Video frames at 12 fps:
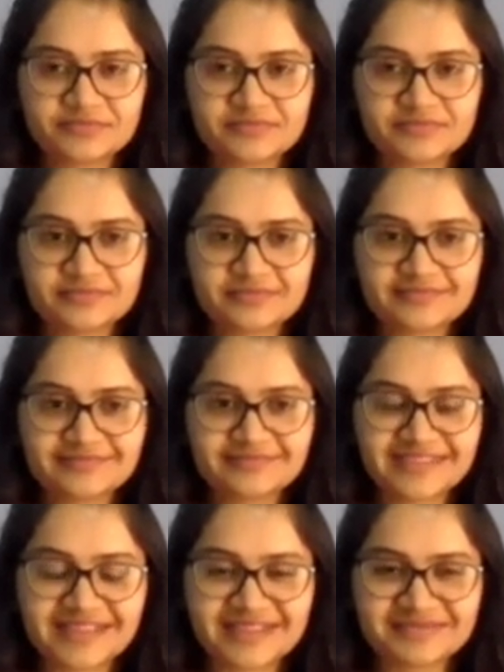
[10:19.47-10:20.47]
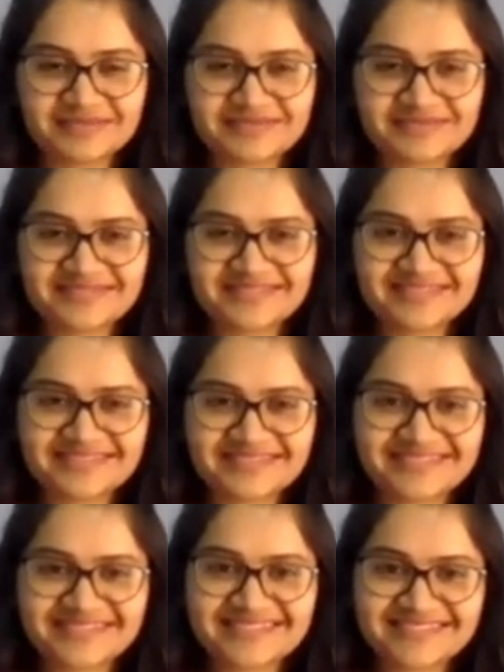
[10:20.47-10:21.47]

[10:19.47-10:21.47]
Yeah, yeah, pretty much. Like